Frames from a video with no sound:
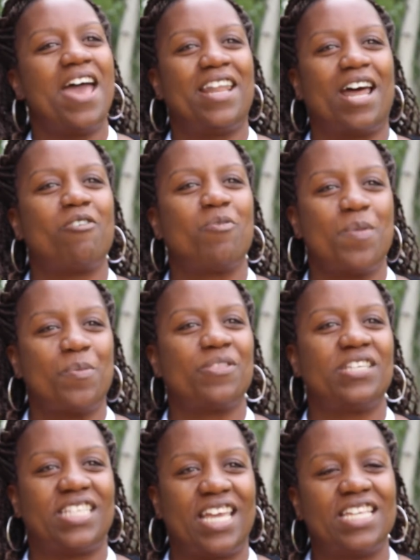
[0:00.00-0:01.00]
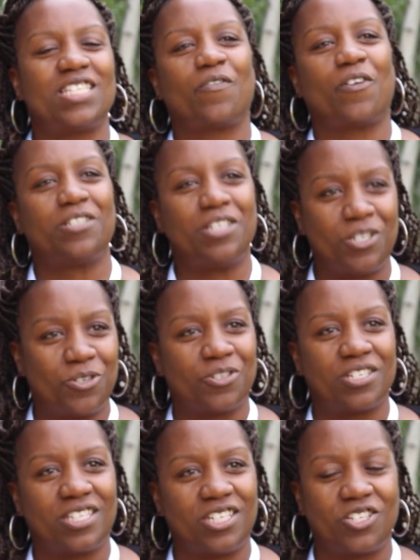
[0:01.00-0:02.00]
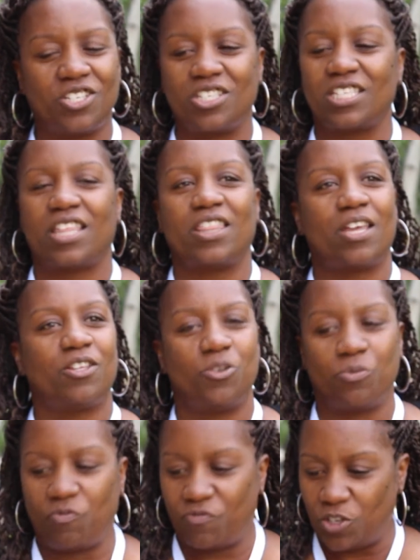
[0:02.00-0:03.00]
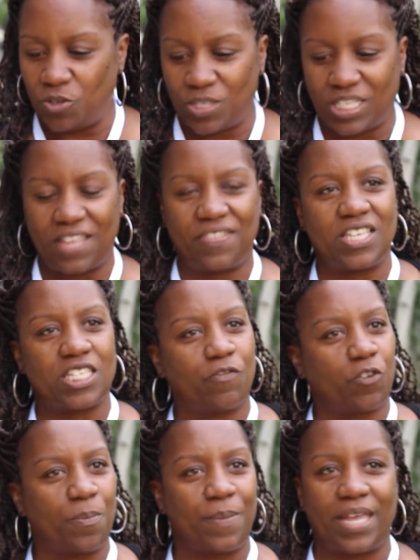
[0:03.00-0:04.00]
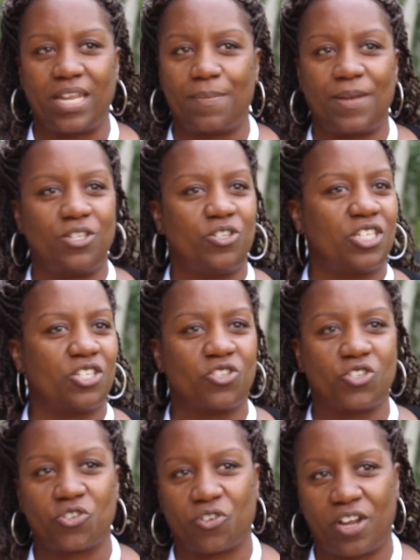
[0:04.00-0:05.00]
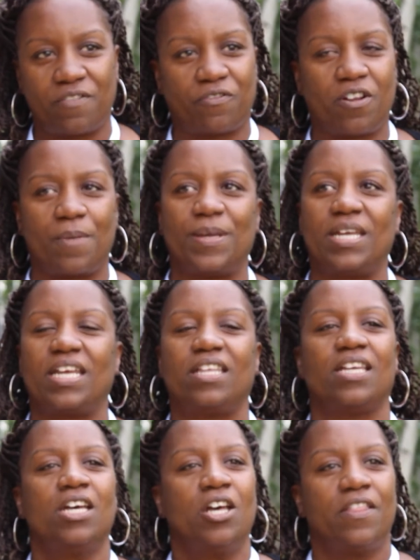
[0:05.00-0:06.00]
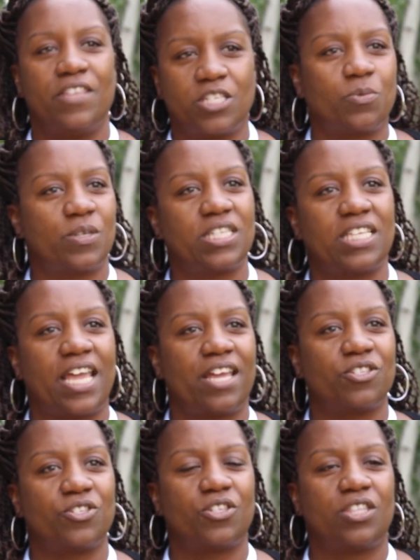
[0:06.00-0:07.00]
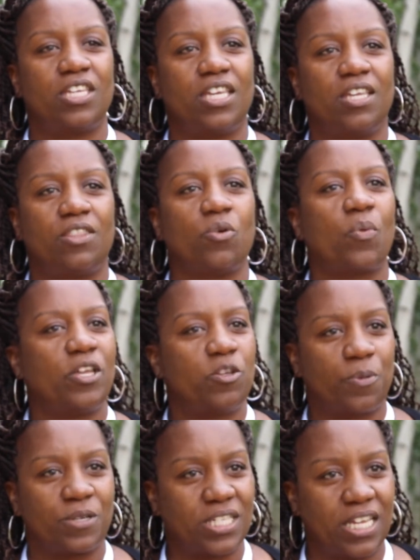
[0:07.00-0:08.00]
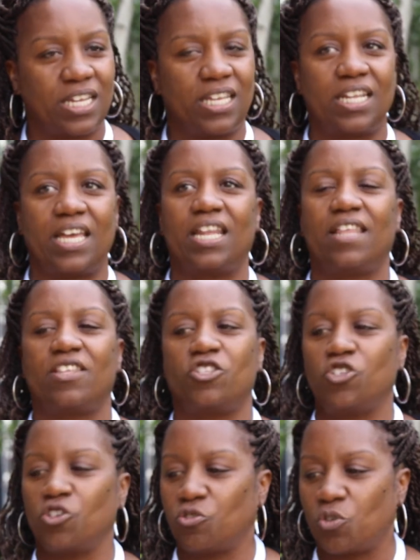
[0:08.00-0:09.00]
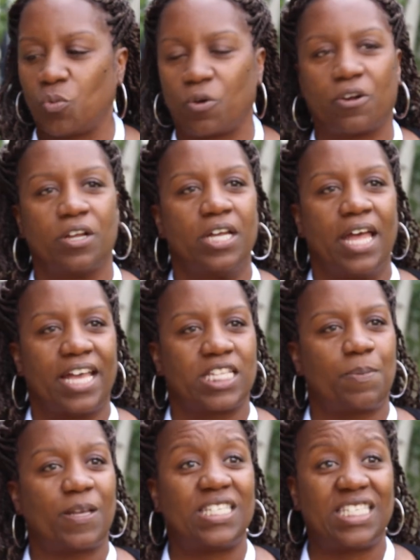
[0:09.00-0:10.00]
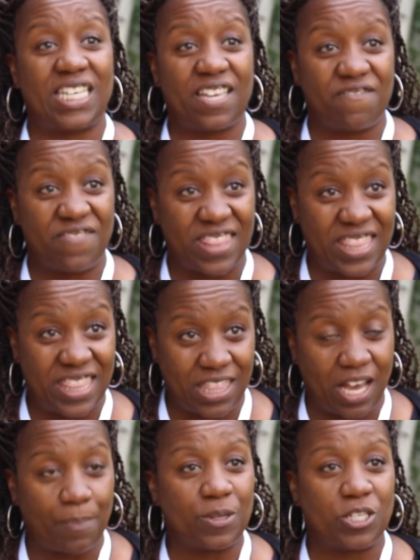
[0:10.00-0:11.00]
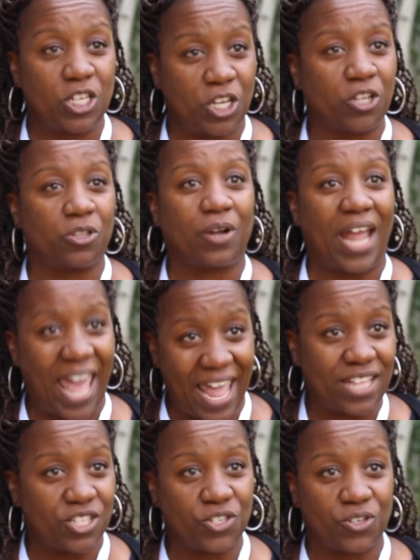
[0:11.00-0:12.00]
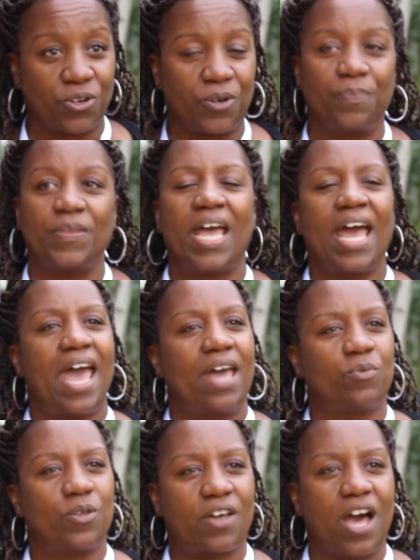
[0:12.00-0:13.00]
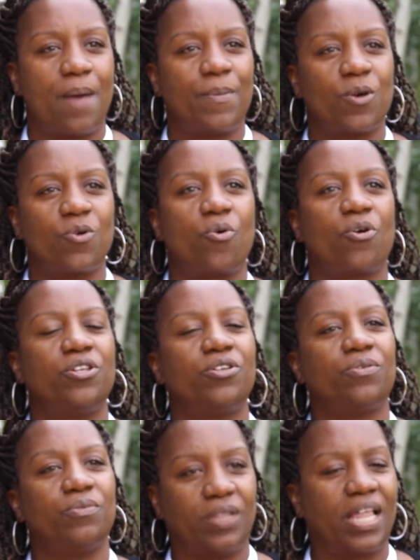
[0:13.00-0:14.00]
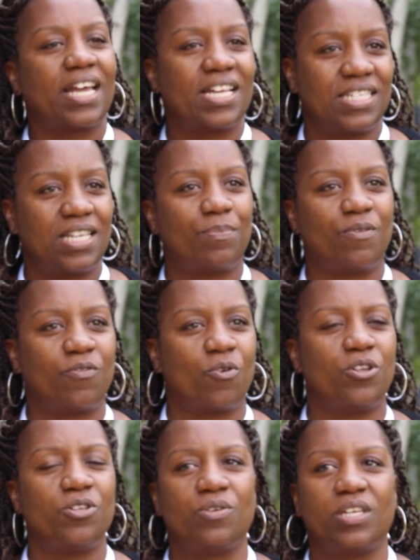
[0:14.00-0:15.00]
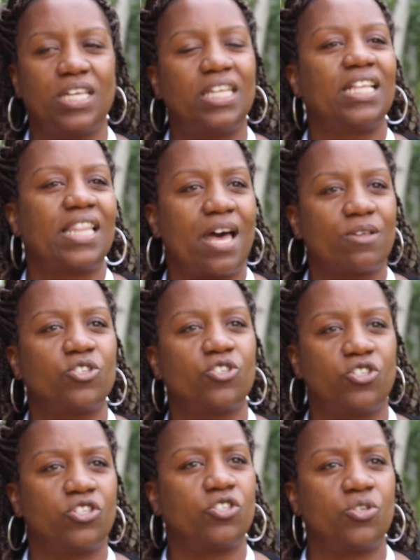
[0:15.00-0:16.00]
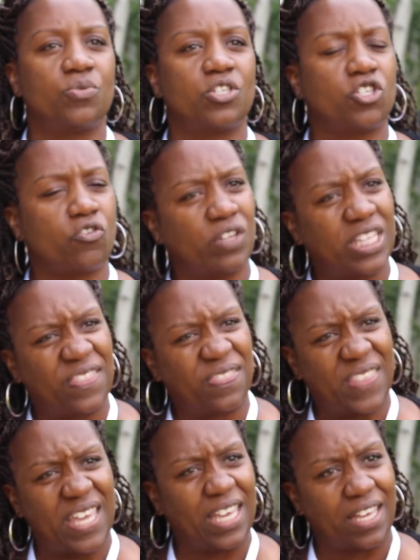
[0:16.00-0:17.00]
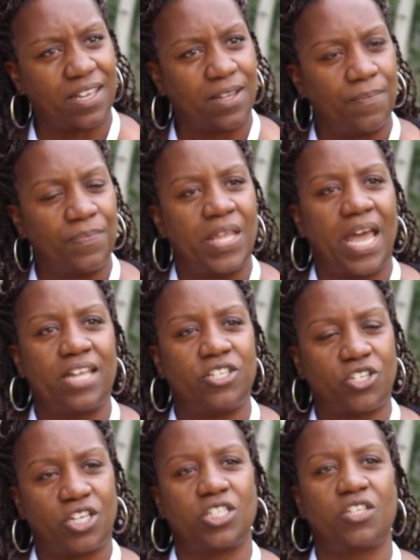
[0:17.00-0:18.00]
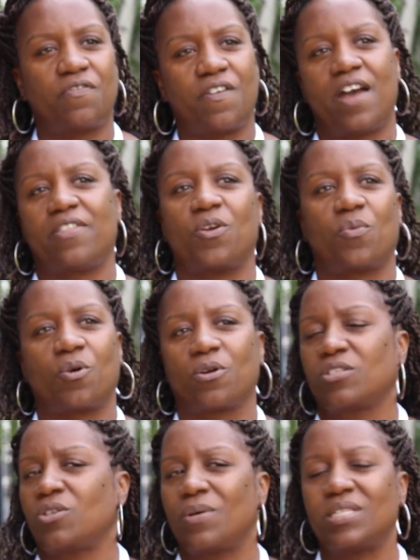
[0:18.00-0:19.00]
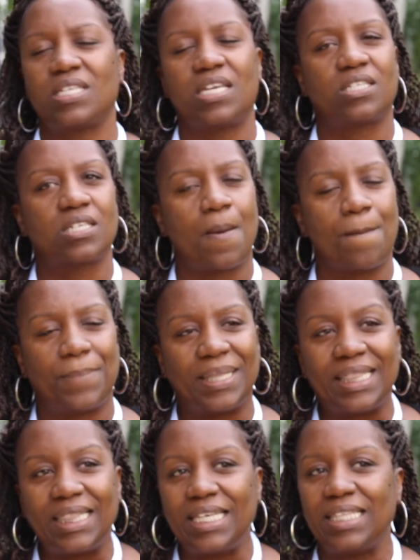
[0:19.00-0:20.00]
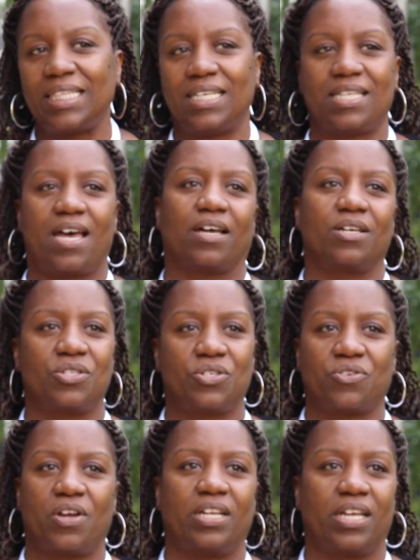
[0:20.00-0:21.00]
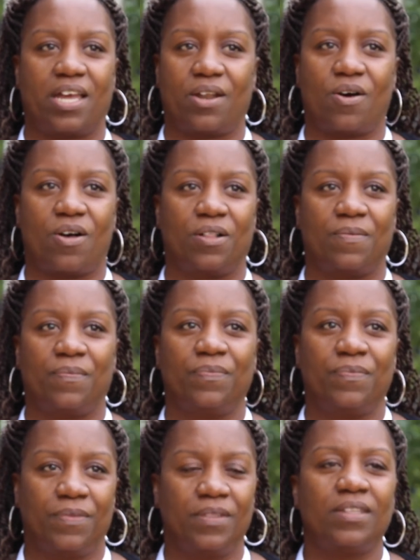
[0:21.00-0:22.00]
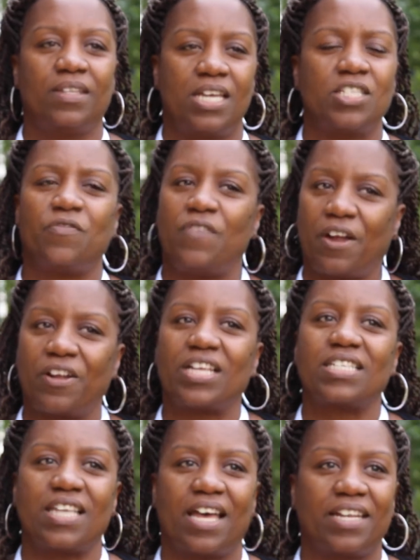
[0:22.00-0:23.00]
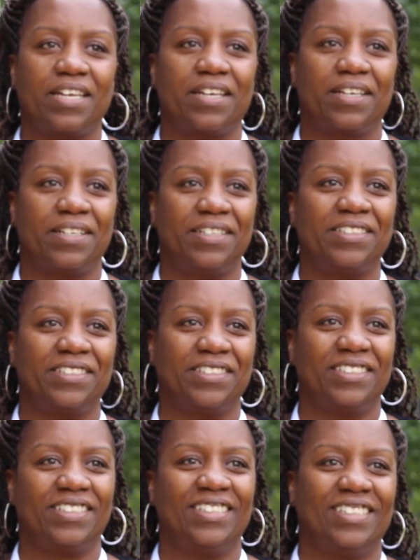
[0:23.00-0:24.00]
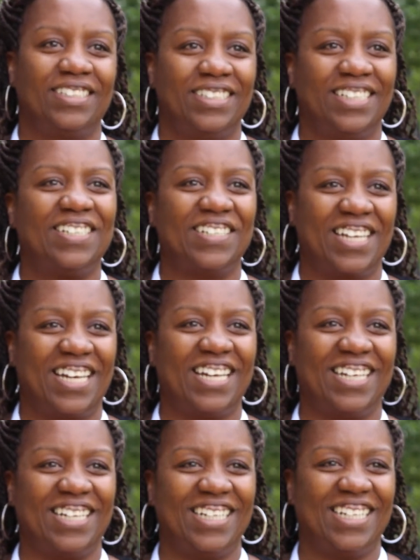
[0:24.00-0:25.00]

and I remember the days of our teachers' editions, and they, you, you said this verbatim, and you didn't stray from it, and this was the answer, the, the way you presented it, and the children were expected to give a particular answer. And with Common Core, you, like I said before, you it allows students to really think and justify their work. So it's it's completely not constraining at all. It's very exciting. Okay.